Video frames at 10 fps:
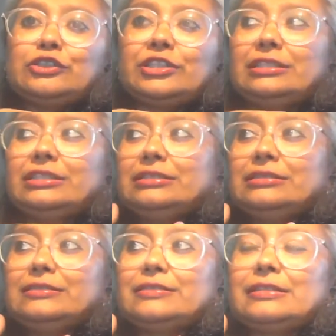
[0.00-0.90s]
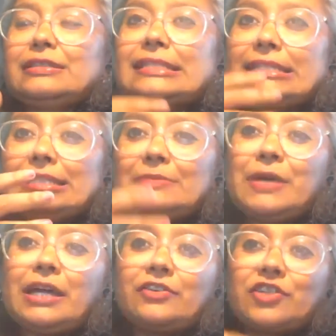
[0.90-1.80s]
really see
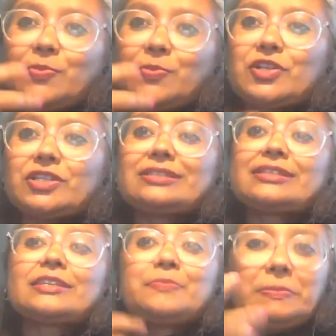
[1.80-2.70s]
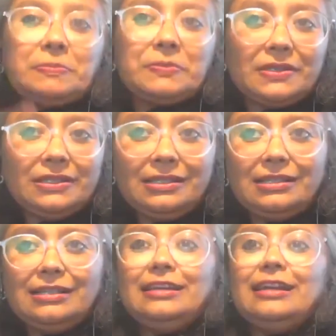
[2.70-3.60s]
my respondents as people,
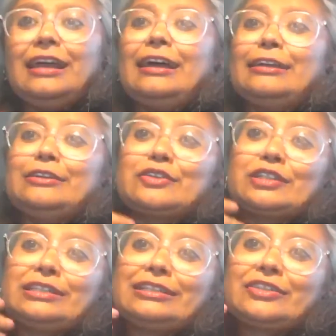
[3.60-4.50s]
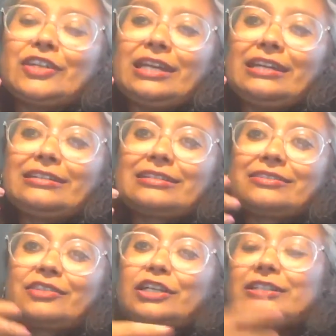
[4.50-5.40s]
and really
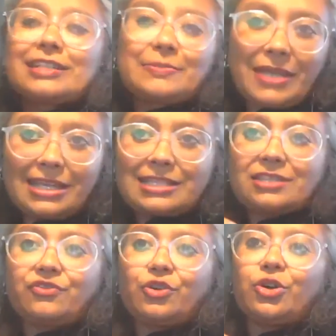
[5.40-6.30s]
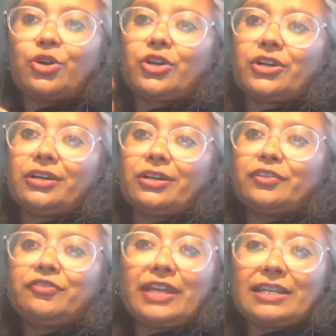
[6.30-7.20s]
created a space for
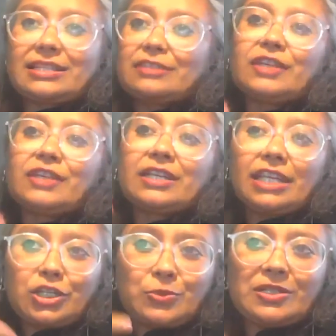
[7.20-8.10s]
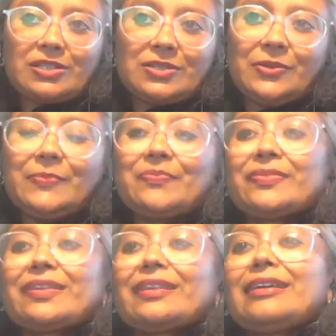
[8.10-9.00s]
reflexive engagement, you know.
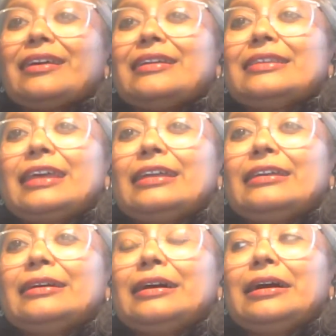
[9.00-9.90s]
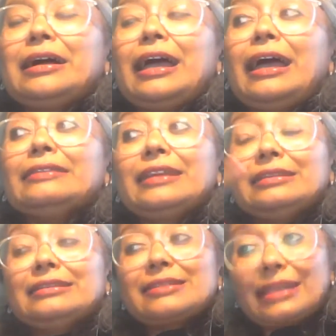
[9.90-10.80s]
Then, and then
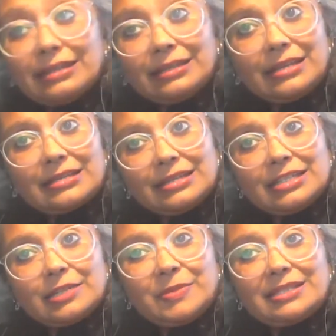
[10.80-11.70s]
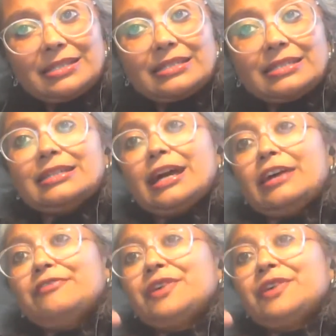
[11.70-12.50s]
in the second case, in Intimate City, I